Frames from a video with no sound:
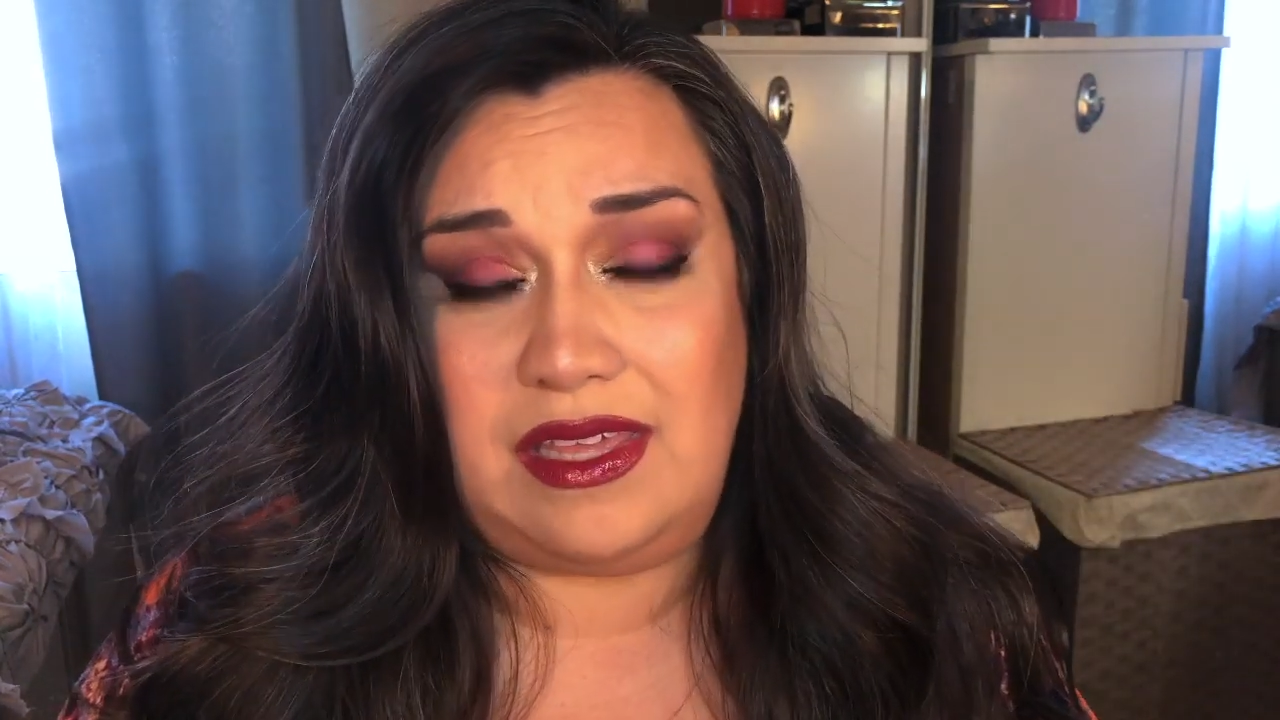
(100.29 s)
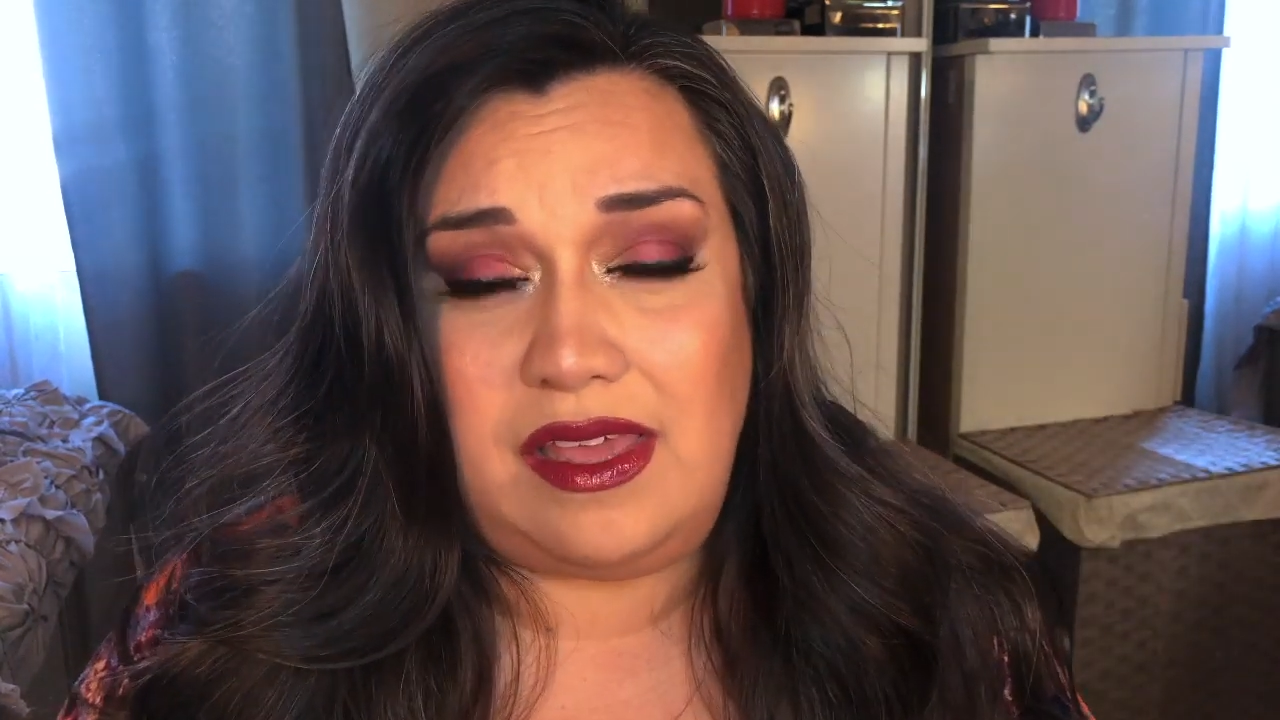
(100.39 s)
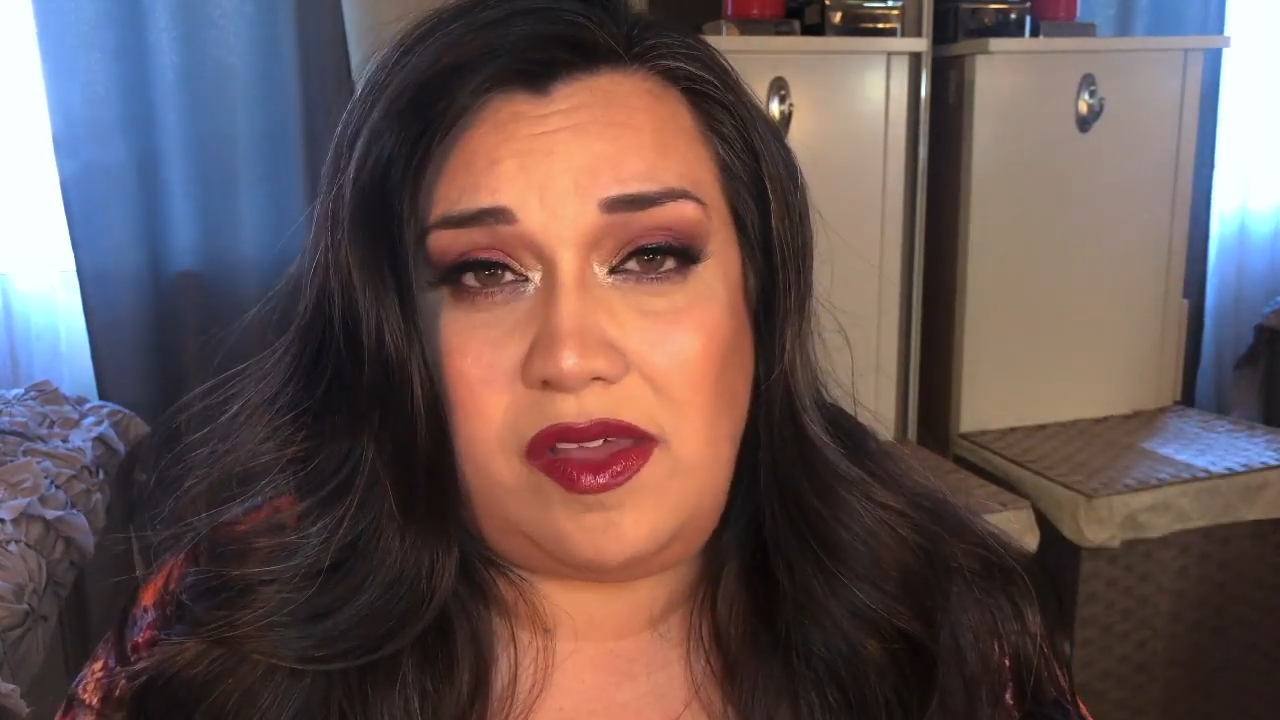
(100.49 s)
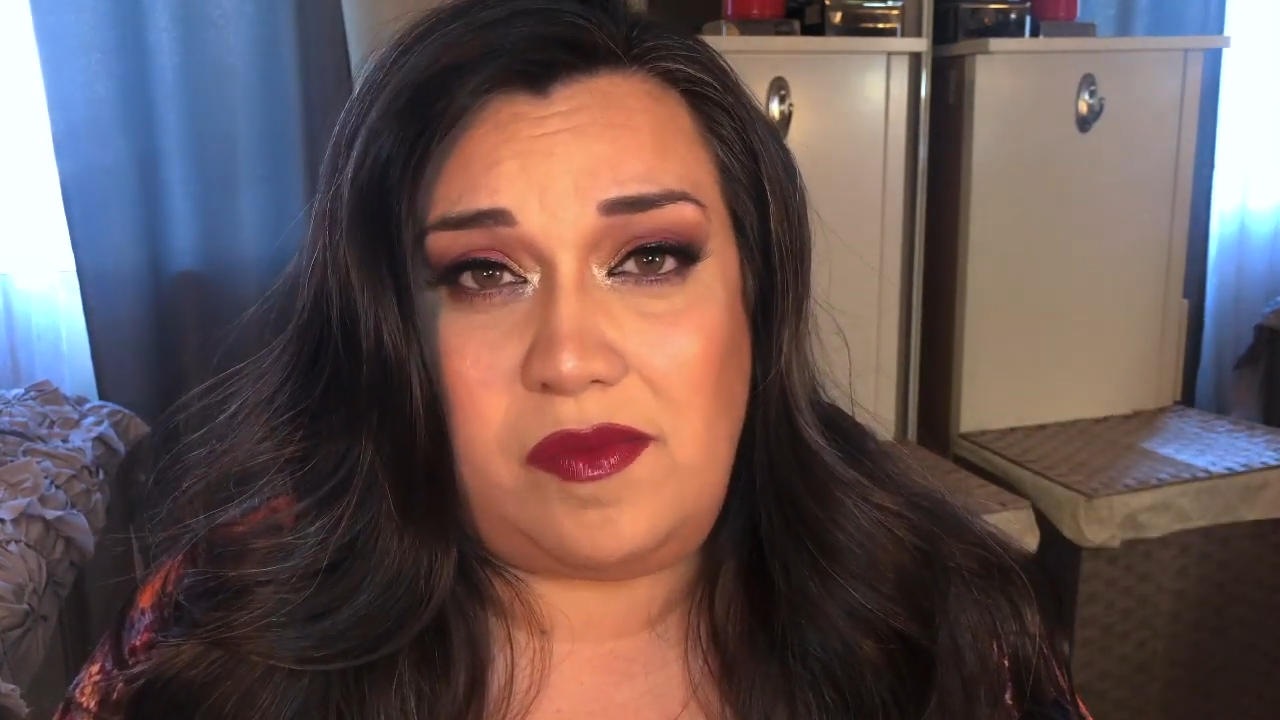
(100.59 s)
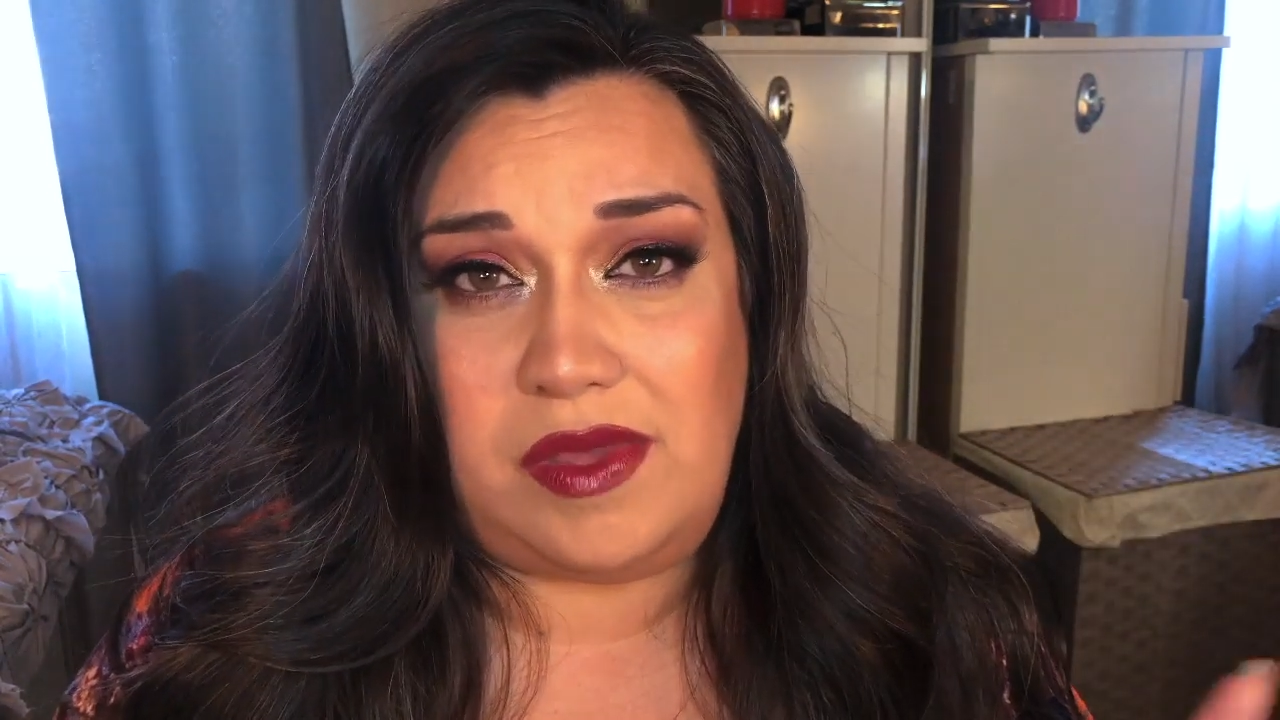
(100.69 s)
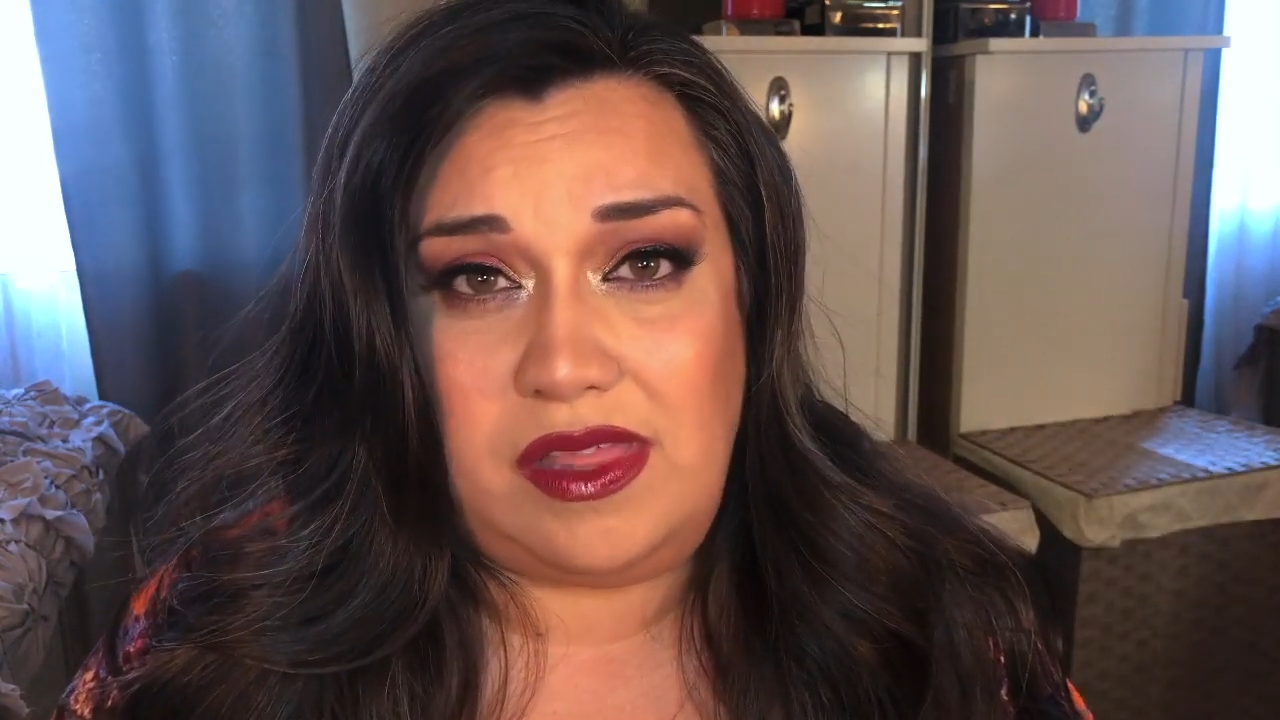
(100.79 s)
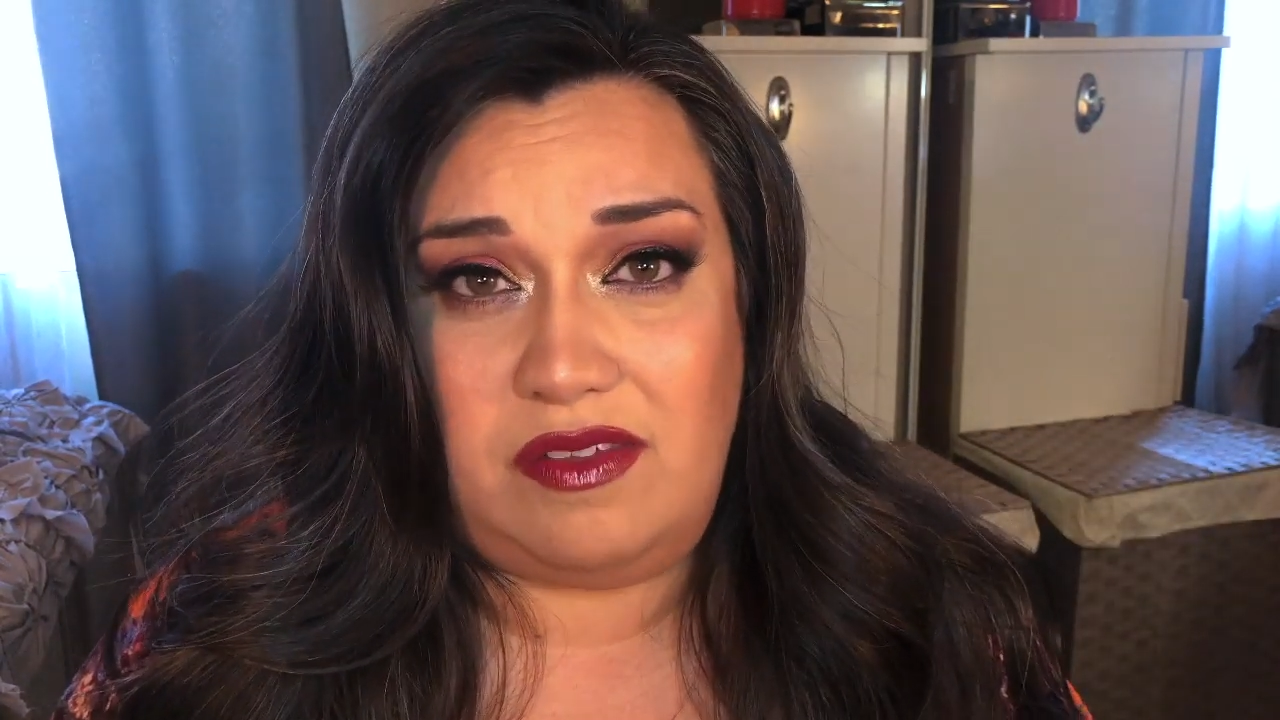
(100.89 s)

in